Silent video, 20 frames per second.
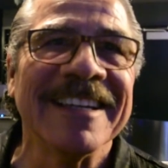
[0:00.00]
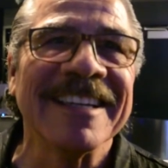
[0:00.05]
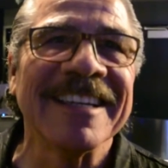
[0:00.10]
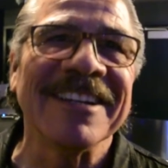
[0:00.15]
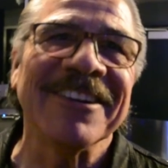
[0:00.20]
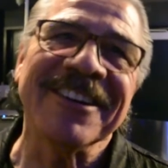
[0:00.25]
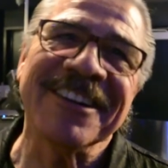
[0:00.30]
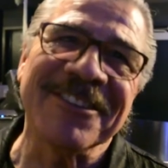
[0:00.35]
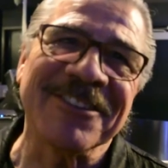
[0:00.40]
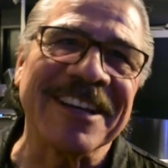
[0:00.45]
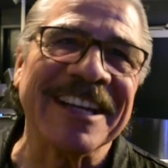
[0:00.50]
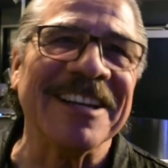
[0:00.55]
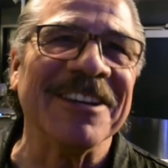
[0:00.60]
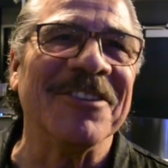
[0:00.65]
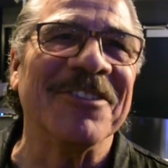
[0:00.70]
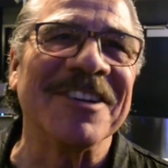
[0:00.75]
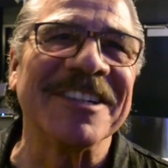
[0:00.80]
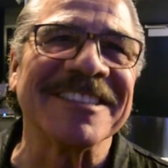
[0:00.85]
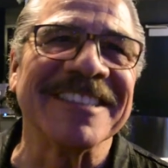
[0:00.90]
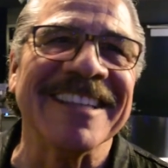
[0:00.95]
You know, it don't get
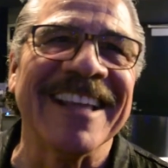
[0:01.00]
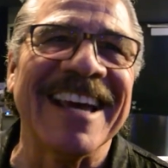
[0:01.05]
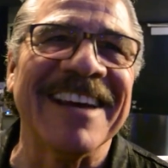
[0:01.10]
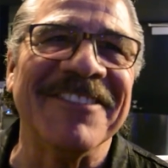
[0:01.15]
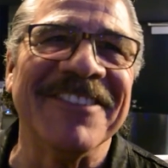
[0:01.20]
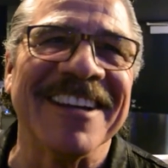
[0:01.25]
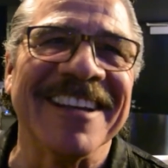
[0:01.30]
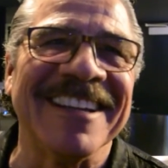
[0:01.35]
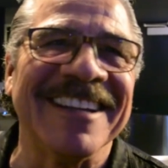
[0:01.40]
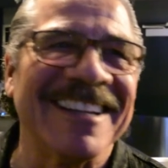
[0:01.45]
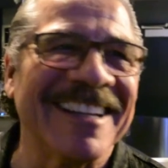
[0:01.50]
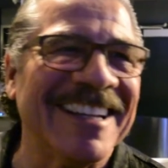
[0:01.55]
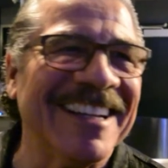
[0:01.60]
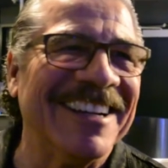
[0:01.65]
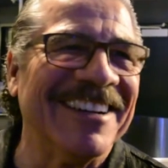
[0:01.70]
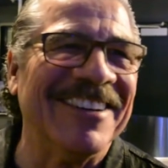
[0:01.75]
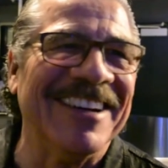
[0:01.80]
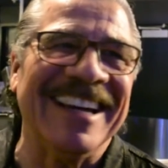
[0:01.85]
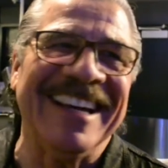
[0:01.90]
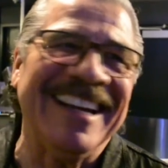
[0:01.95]
no worse than that, brother, you
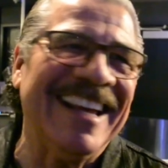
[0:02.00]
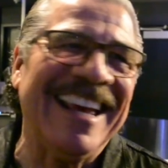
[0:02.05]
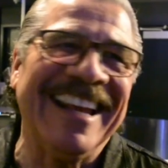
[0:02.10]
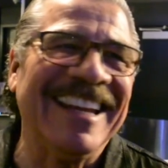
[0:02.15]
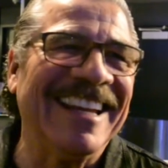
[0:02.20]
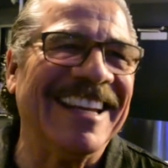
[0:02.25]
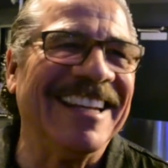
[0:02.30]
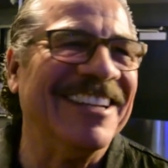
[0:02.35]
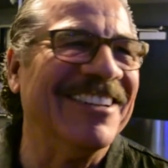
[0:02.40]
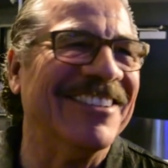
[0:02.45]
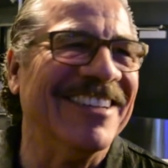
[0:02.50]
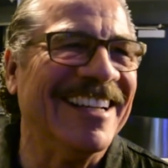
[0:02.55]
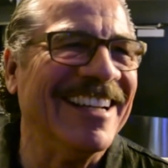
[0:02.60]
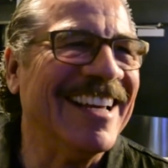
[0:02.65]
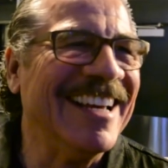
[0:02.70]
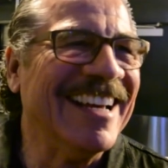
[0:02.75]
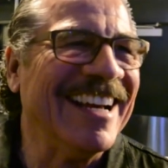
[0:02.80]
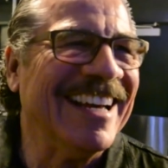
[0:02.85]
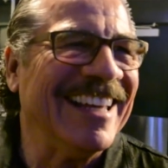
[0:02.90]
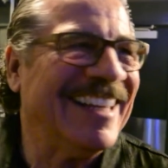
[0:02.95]
know. And he didn't do
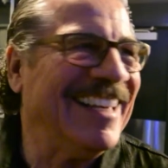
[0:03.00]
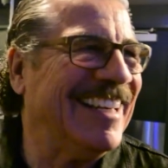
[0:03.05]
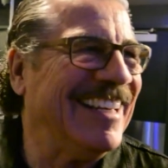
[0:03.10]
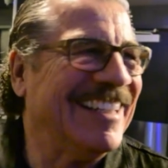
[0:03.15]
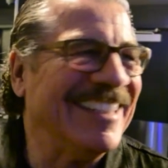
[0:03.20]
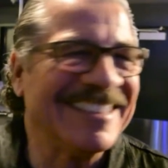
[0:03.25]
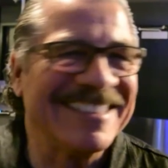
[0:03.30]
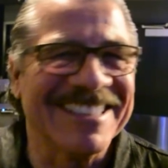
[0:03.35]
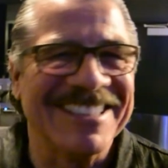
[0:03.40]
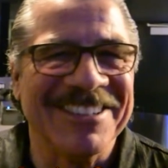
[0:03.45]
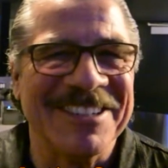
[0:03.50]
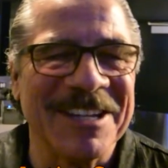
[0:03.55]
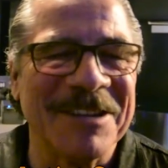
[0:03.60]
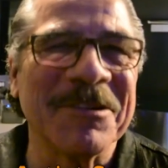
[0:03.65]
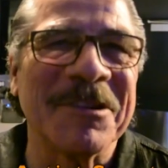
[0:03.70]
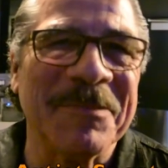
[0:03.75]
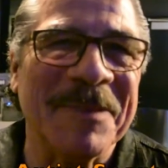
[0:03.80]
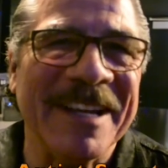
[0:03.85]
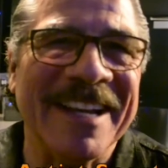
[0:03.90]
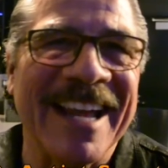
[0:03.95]
it. So it
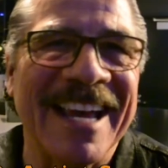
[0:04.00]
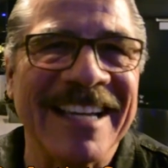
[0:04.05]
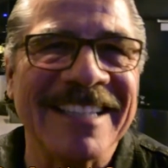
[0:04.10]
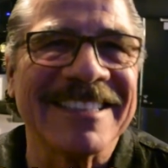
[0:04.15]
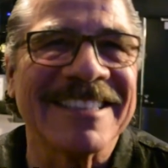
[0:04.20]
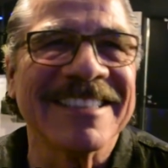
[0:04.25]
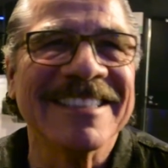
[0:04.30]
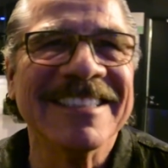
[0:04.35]
would have been nice.